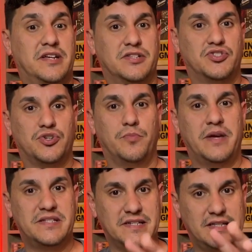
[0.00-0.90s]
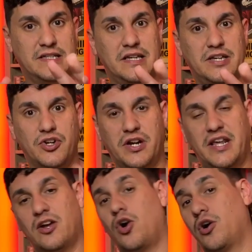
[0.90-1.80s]
and so basically you're going to
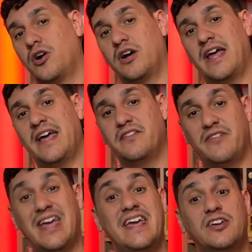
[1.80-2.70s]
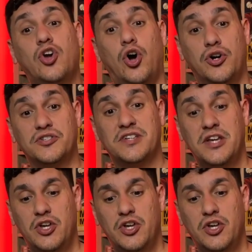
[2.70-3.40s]
get a hand of 8 cards.